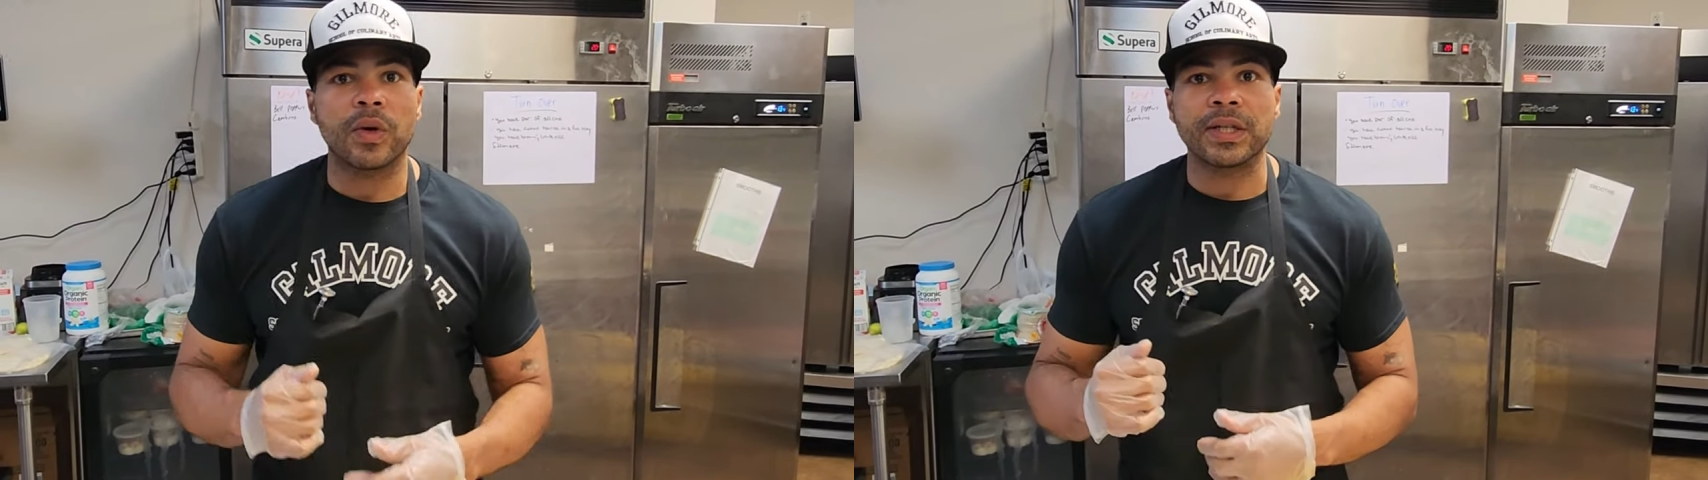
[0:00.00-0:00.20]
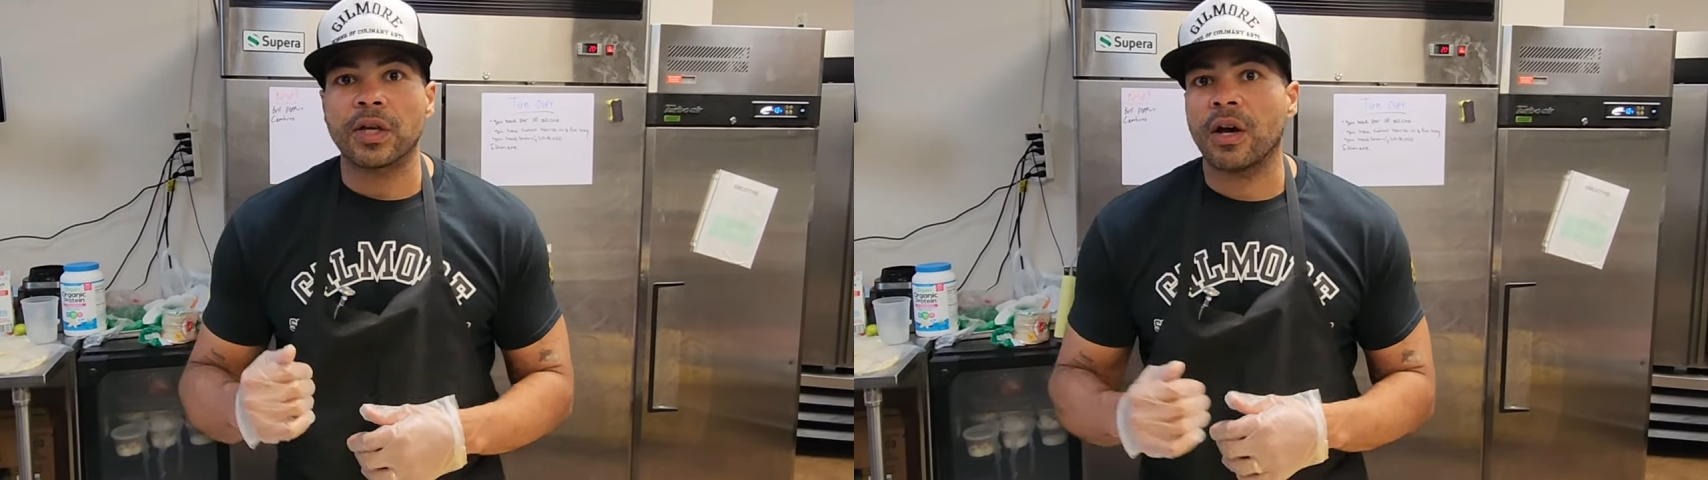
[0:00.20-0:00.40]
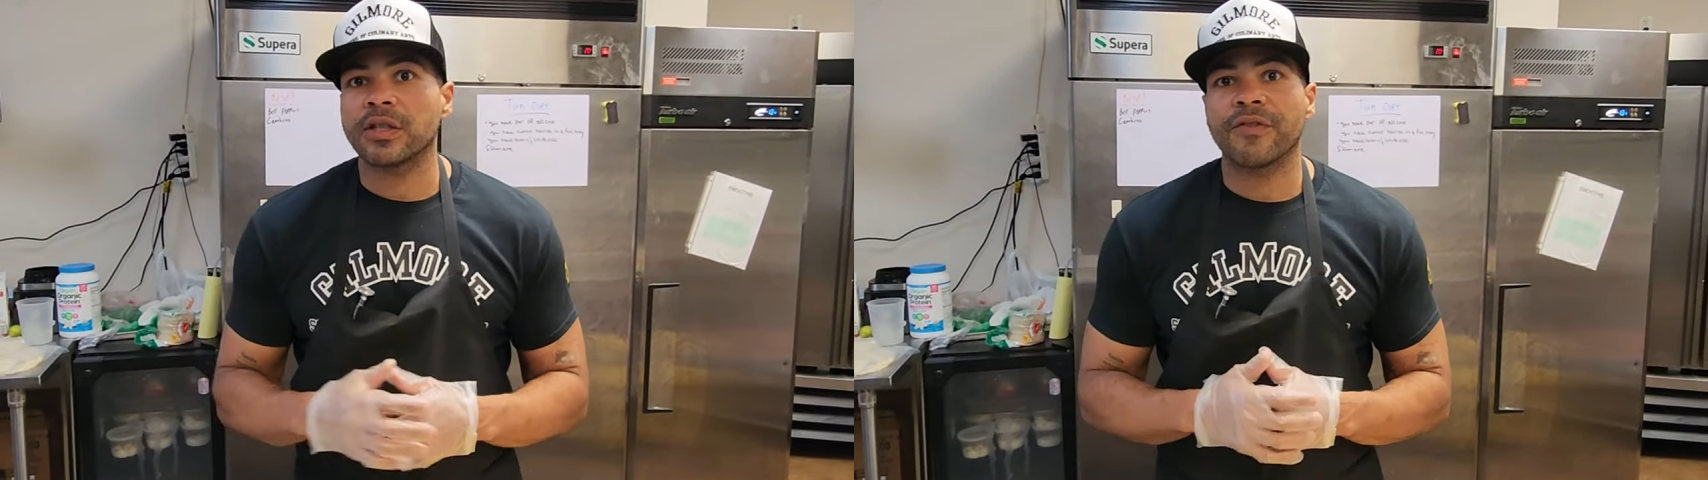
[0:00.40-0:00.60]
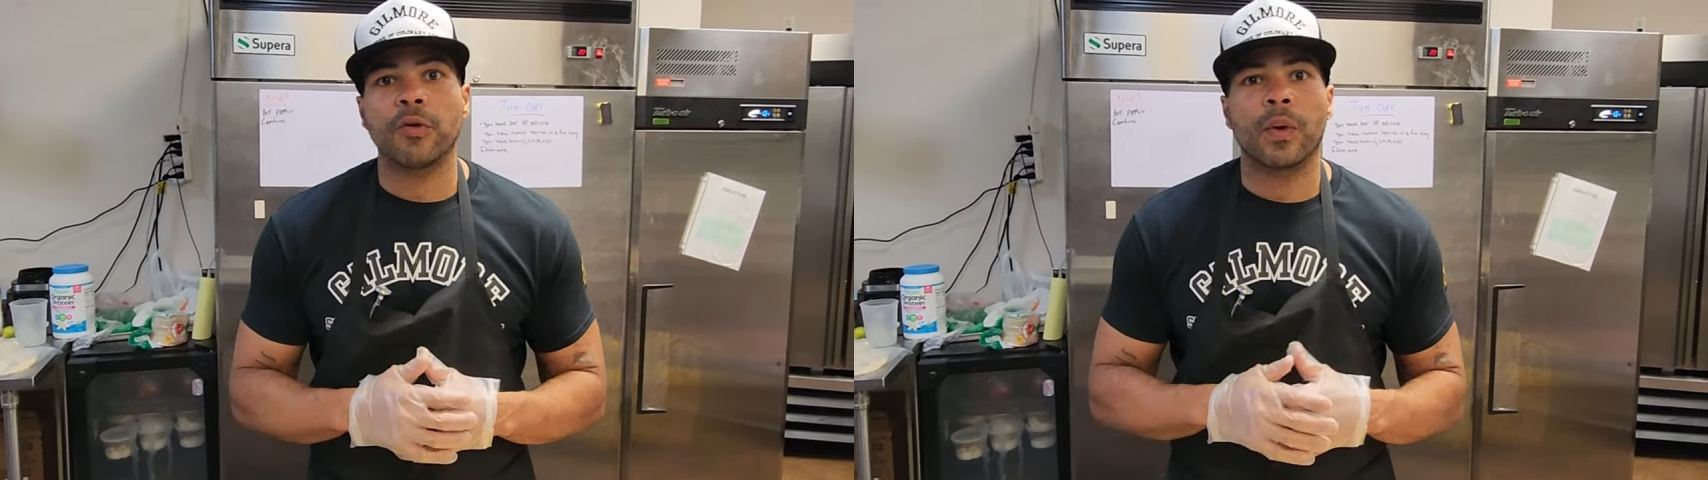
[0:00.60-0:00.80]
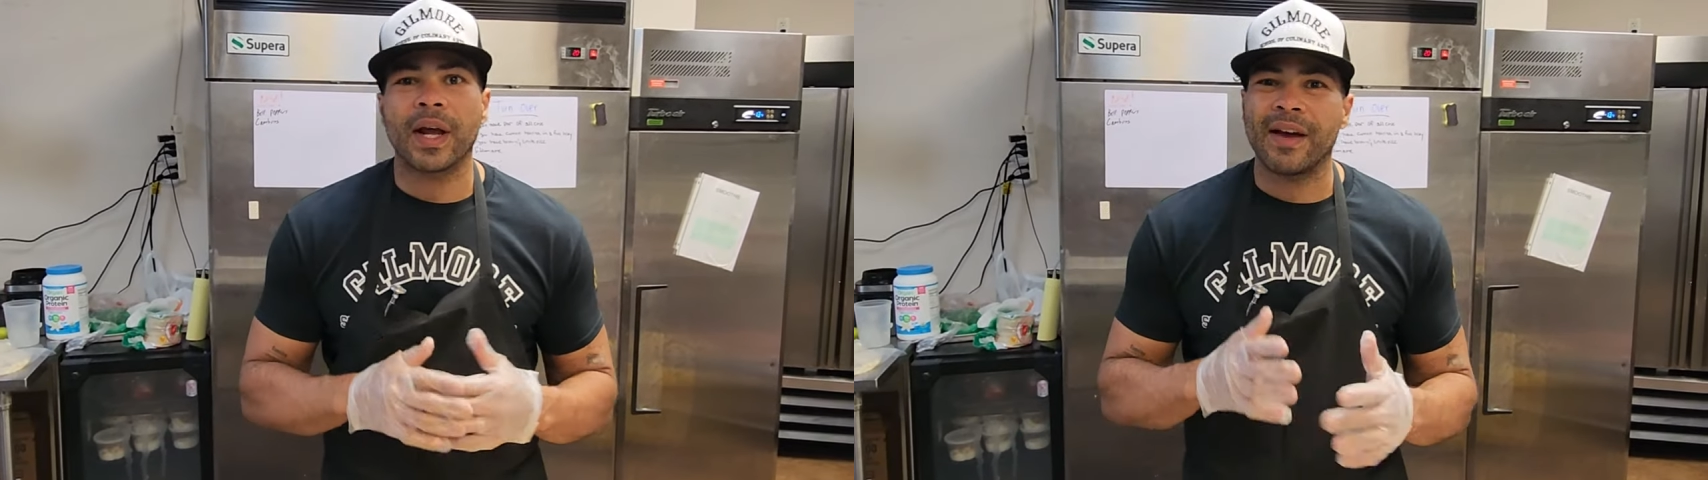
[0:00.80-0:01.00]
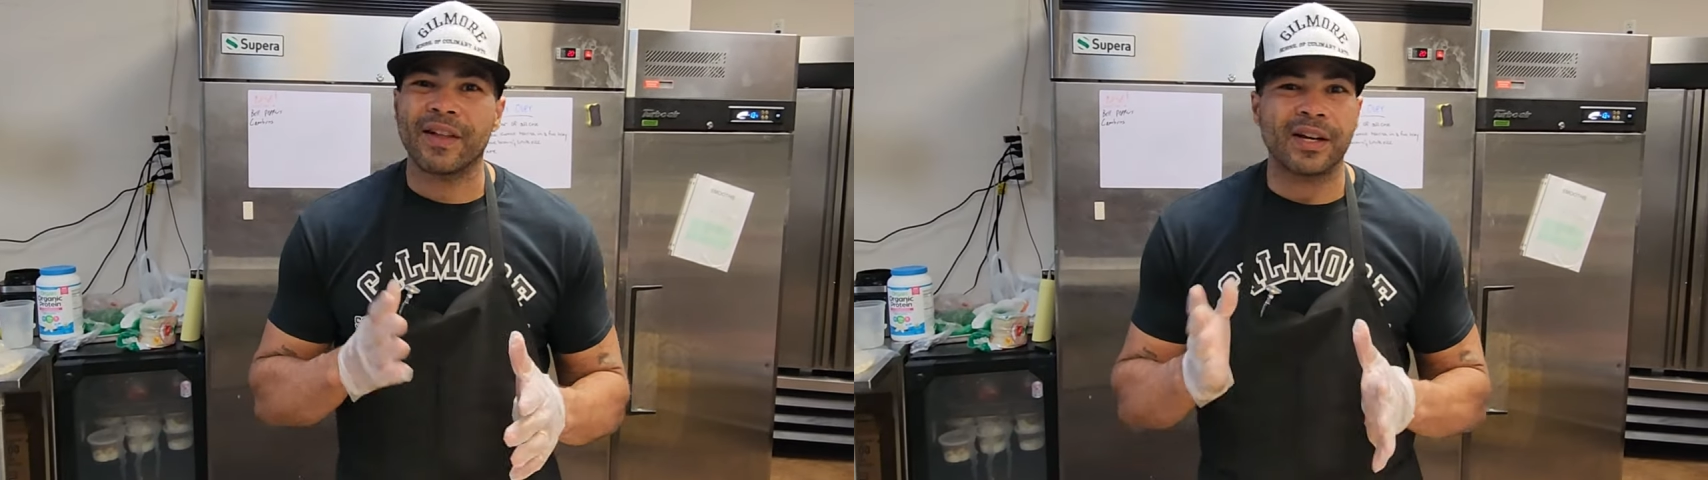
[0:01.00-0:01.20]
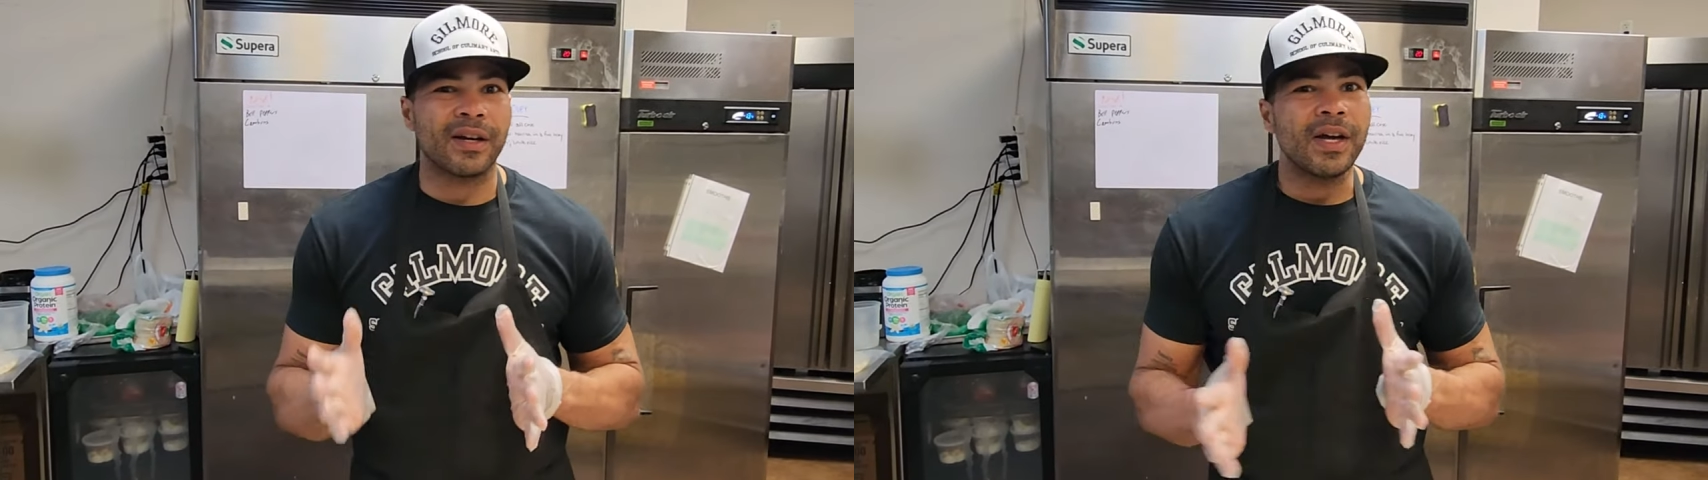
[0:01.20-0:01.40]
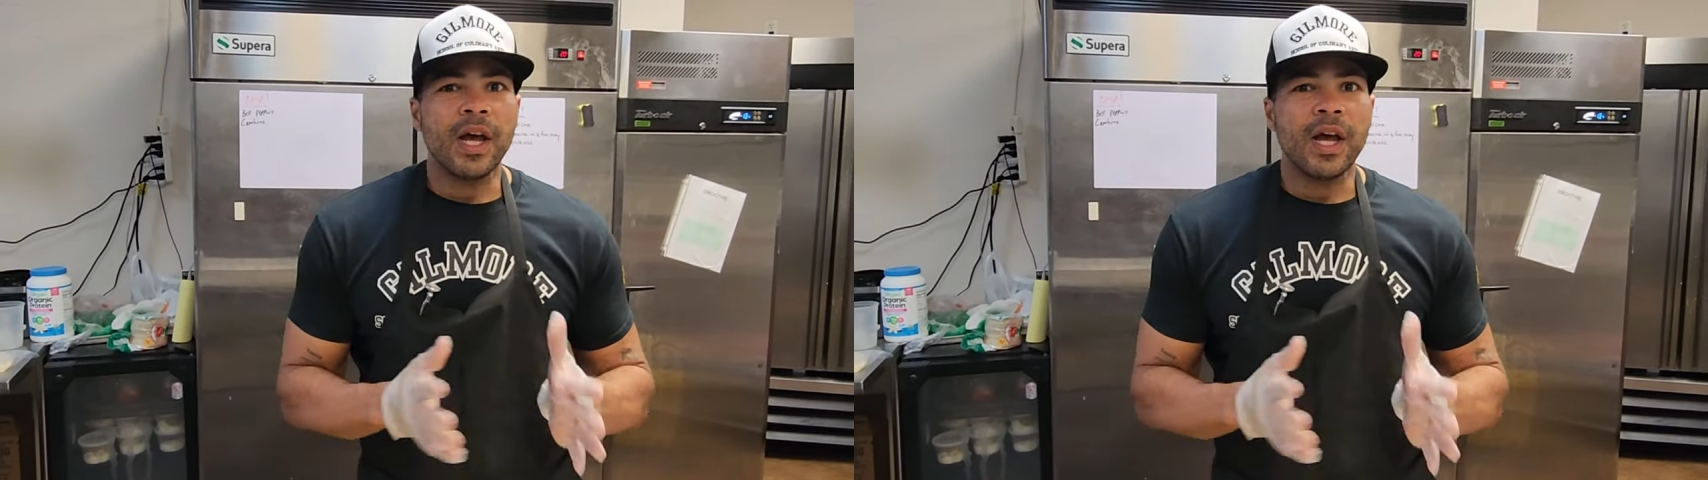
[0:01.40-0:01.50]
sauce if you want to have like a,